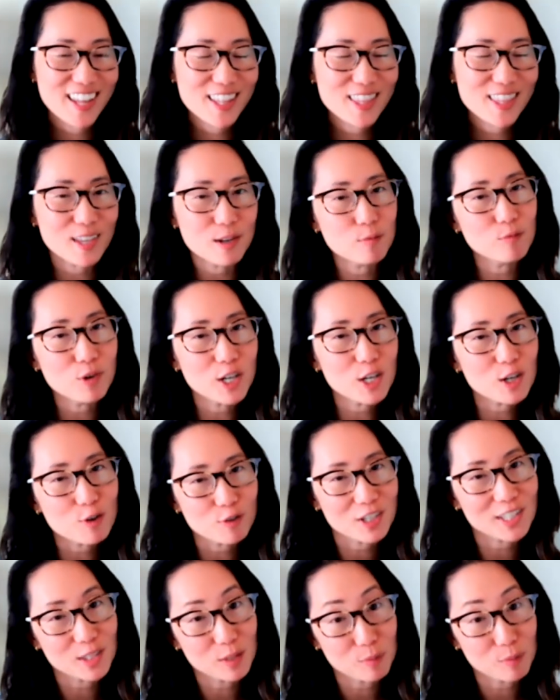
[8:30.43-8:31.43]
then we
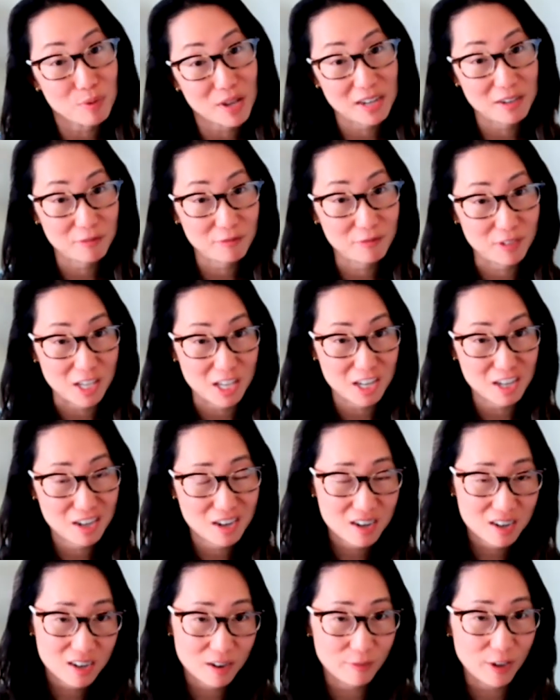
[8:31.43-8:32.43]
don't get the benefit
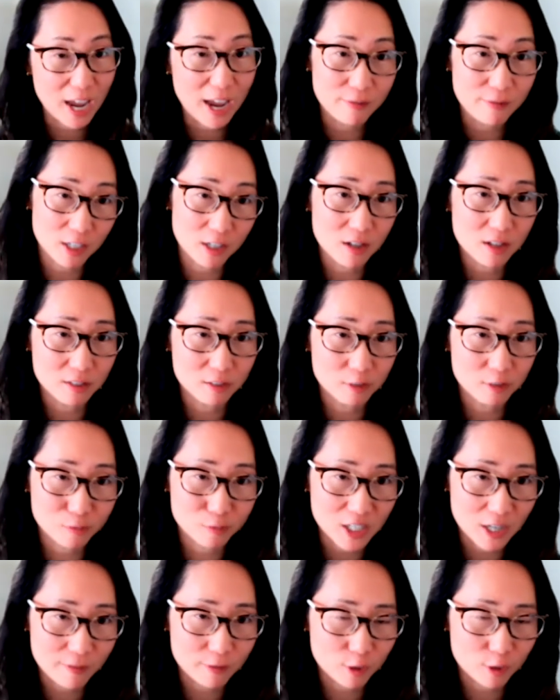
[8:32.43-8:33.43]
of having all those
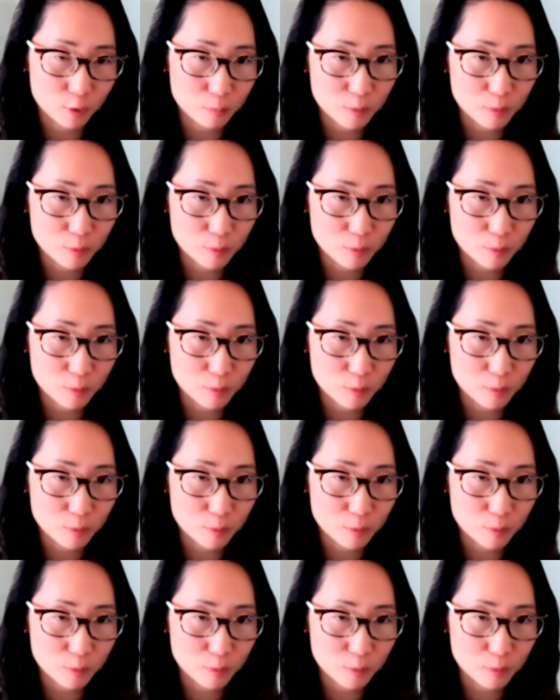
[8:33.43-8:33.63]
diverse